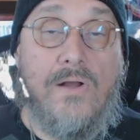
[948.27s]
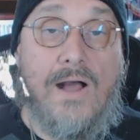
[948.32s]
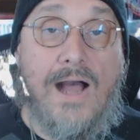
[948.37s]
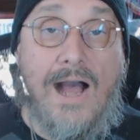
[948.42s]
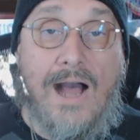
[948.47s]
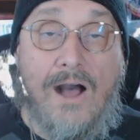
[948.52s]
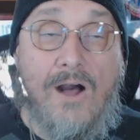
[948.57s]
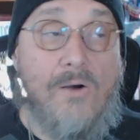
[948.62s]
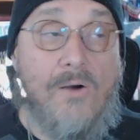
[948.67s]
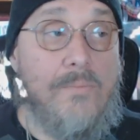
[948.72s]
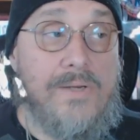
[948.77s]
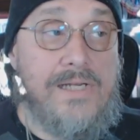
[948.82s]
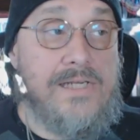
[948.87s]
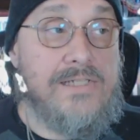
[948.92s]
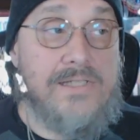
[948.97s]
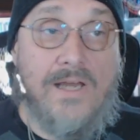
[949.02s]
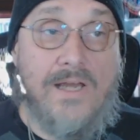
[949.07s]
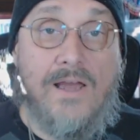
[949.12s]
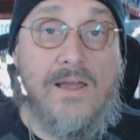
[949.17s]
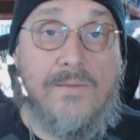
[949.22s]
how many
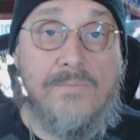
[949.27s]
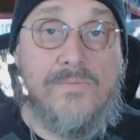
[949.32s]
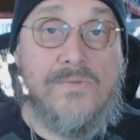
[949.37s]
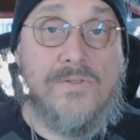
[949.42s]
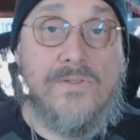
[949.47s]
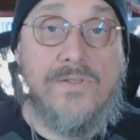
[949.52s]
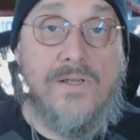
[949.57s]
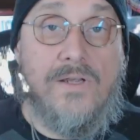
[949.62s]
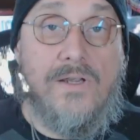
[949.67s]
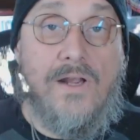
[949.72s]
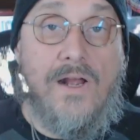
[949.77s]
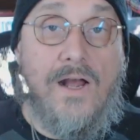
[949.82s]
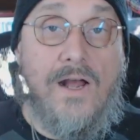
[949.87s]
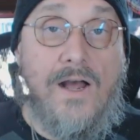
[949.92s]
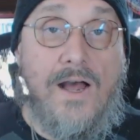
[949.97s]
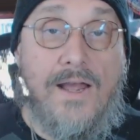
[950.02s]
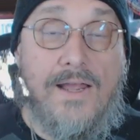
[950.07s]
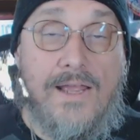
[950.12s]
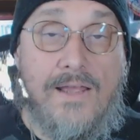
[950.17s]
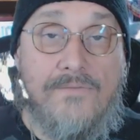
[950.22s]
times
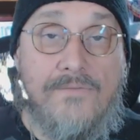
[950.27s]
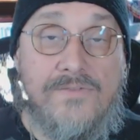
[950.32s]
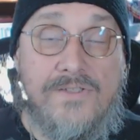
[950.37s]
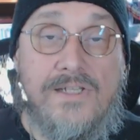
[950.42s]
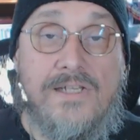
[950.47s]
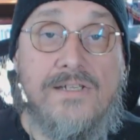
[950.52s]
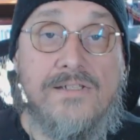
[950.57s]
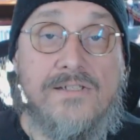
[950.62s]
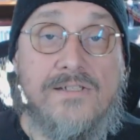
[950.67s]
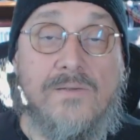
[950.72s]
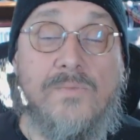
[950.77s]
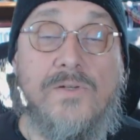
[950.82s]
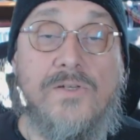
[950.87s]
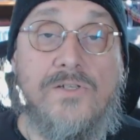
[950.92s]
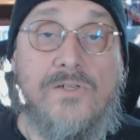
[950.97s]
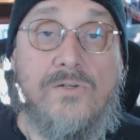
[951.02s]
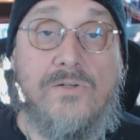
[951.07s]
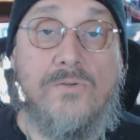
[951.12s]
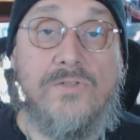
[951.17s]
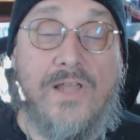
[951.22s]
I have seen someone
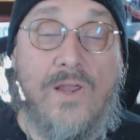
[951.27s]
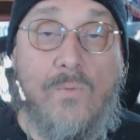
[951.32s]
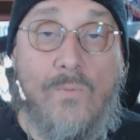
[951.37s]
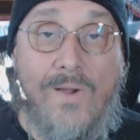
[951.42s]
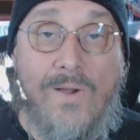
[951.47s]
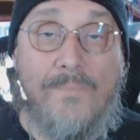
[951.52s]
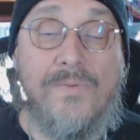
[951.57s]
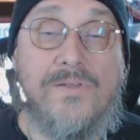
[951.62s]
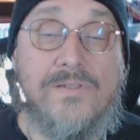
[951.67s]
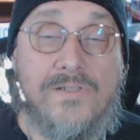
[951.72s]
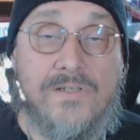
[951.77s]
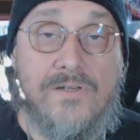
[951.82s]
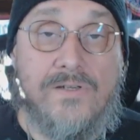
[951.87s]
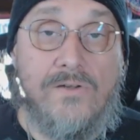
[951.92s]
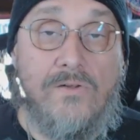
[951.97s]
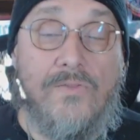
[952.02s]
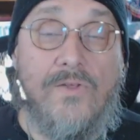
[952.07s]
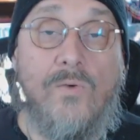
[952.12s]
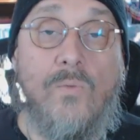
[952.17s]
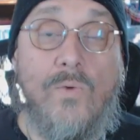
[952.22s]
use a weapon
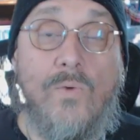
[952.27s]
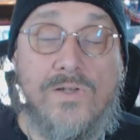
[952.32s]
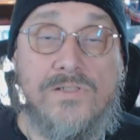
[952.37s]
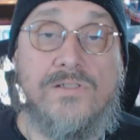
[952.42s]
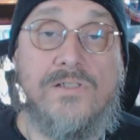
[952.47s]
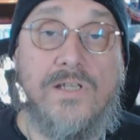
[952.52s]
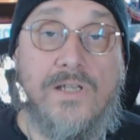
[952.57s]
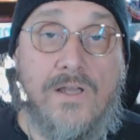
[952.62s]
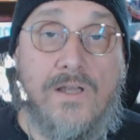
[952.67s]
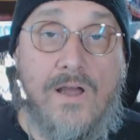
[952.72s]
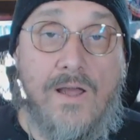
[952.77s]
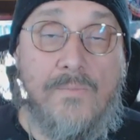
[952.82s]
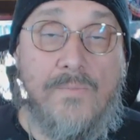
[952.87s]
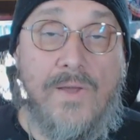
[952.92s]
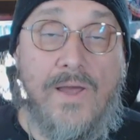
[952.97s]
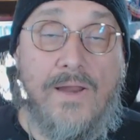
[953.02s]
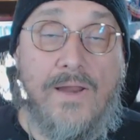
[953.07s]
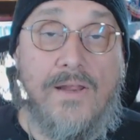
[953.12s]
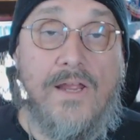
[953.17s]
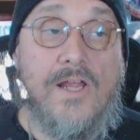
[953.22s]
skill that wasn't in
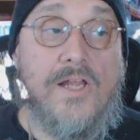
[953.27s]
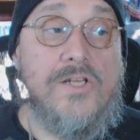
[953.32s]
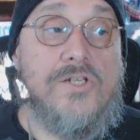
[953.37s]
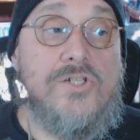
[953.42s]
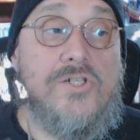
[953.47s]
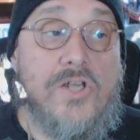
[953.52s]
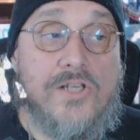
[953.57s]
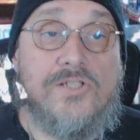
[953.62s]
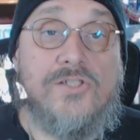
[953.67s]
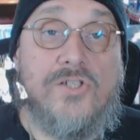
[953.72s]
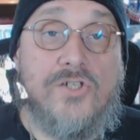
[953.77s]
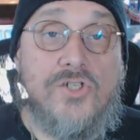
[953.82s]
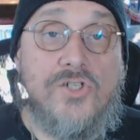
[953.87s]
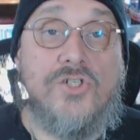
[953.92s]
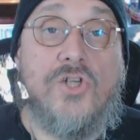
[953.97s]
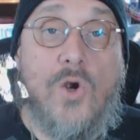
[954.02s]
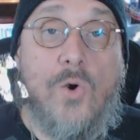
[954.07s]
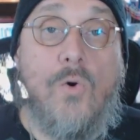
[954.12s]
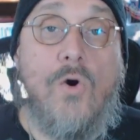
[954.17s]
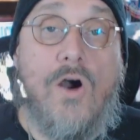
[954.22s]
combat just to
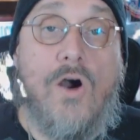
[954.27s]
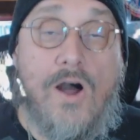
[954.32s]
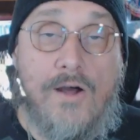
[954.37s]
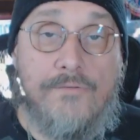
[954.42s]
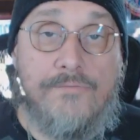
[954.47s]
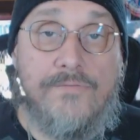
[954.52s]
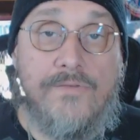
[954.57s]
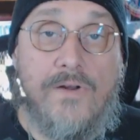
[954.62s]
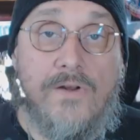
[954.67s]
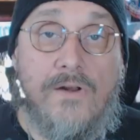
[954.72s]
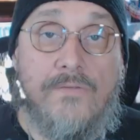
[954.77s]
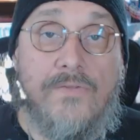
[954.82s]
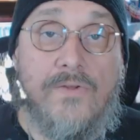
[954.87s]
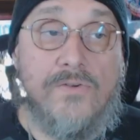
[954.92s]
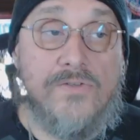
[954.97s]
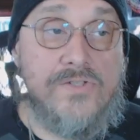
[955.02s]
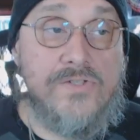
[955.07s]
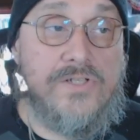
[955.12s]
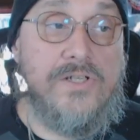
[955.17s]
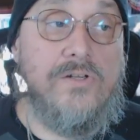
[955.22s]
show off
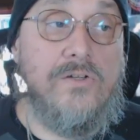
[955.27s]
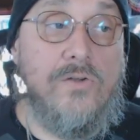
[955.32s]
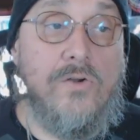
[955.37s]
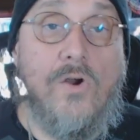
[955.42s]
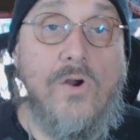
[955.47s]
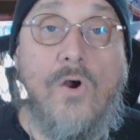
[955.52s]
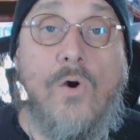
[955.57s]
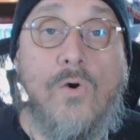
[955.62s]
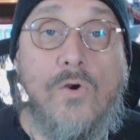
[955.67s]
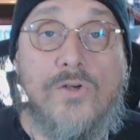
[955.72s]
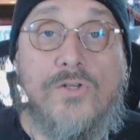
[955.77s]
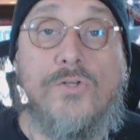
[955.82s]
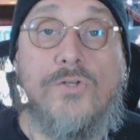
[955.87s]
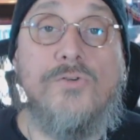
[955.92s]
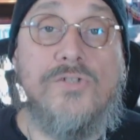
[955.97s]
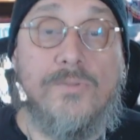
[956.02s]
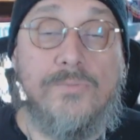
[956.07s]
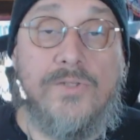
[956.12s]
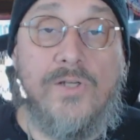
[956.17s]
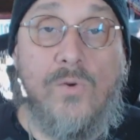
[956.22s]
their skill or do
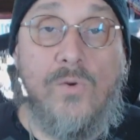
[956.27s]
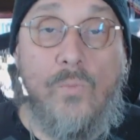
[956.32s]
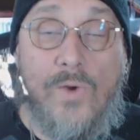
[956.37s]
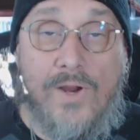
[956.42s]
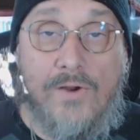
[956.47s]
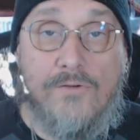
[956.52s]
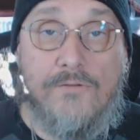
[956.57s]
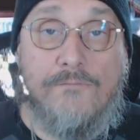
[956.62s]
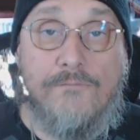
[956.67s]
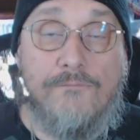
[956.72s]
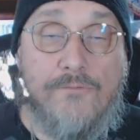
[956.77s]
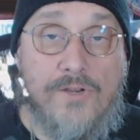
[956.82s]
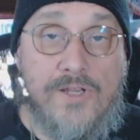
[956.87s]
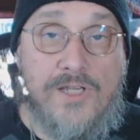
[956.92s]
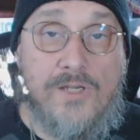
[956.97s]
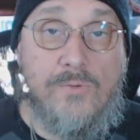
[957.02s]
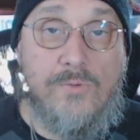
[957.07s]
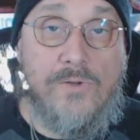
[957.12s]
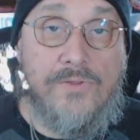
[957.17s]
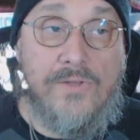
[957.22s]
something weird and
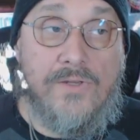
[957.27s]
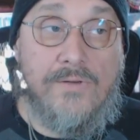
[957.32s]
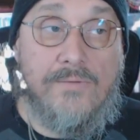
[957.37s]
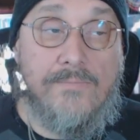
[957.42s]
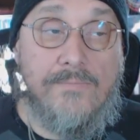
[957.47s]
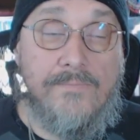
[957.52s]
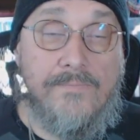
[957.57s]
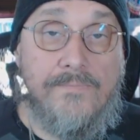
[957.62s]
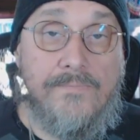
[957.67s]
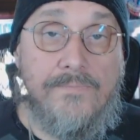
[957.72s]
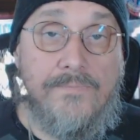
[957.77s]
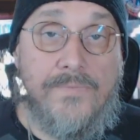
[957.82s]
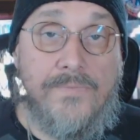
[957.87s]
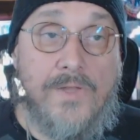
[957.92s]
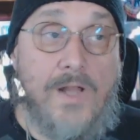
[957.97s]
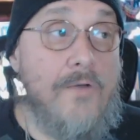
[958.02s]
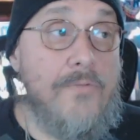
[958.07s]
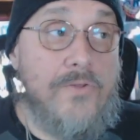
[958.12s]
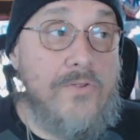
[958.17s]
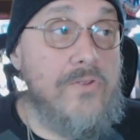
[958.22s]
freaky with it,
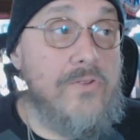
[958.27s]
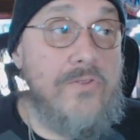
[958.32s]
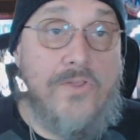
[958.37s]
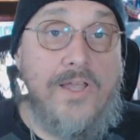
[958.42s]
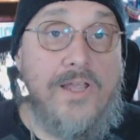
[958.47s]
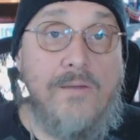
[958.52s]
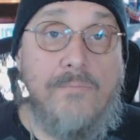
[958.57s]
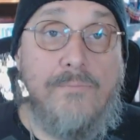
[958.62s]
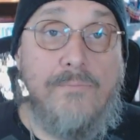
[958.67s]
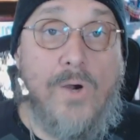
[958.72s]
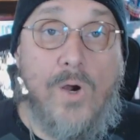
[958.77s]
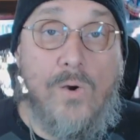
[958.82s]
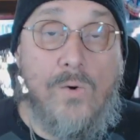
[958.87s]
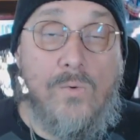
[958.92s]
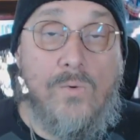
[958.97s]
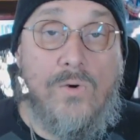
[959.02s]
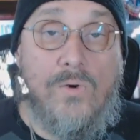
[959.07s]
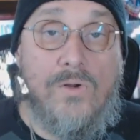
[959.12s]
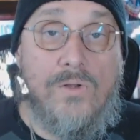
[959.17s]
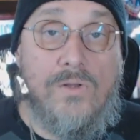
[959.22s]
other than like a bow.